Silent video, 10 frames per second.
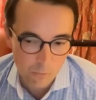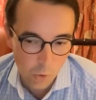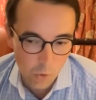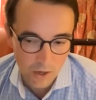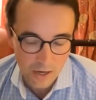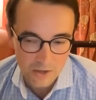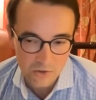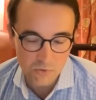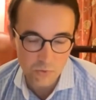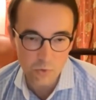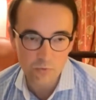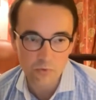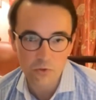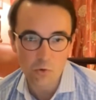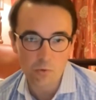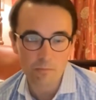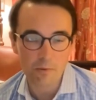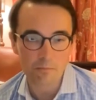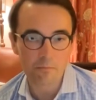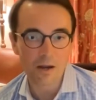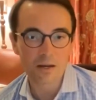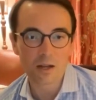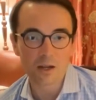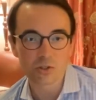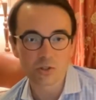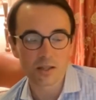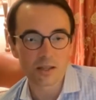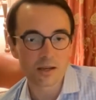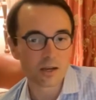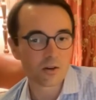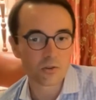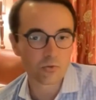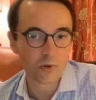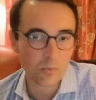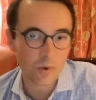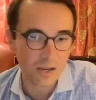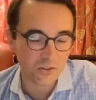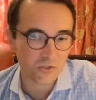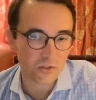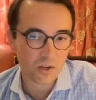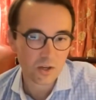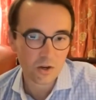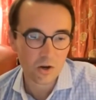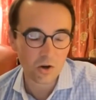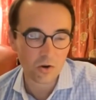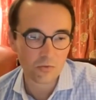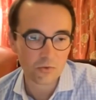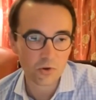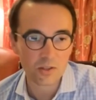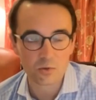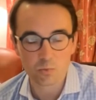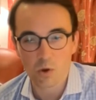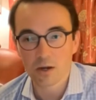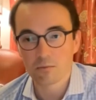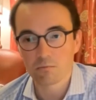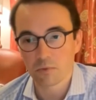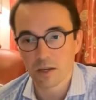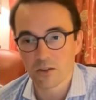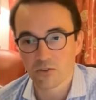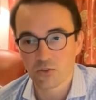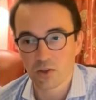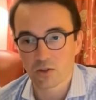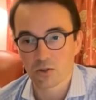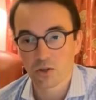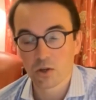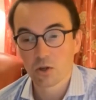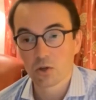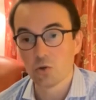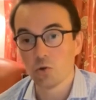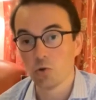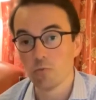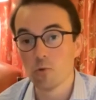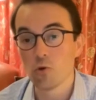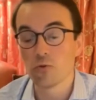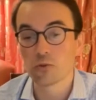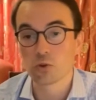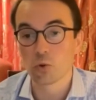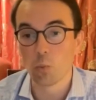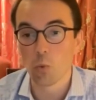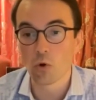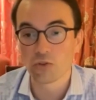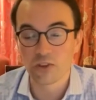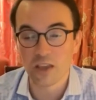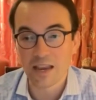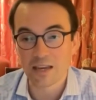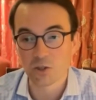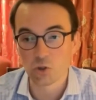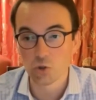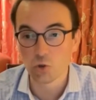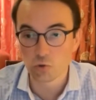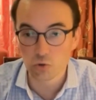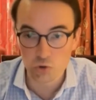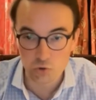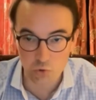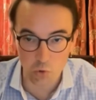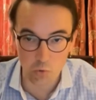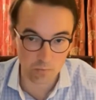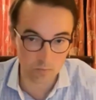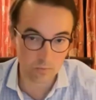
more as food for thought. But by and large, there are kind of three ways of doing this. One is that you move towards a neutral